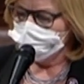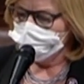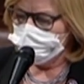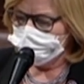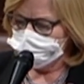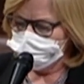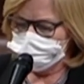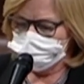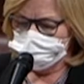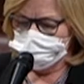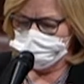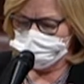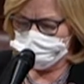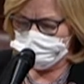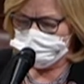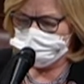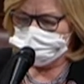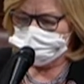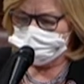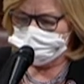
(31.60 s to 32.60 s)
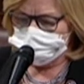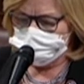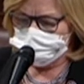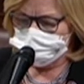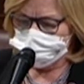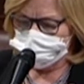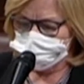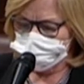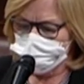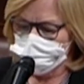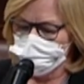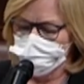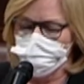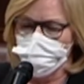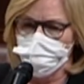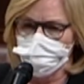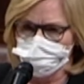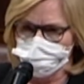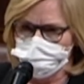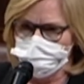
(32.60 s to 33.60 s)
and women in the United States are
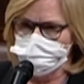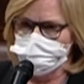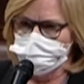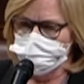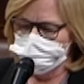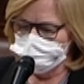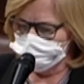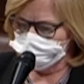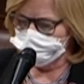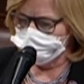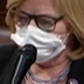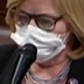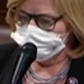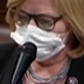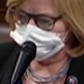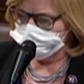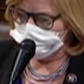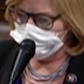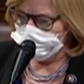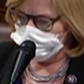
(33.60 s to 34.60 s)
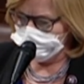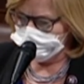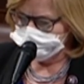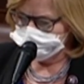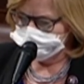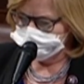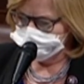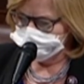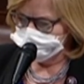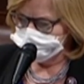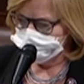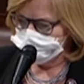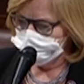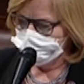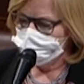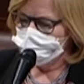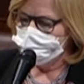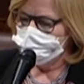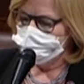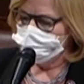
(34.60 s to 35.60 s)
already equal under law.
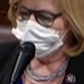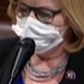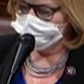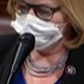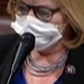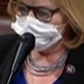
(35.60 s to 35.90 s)
The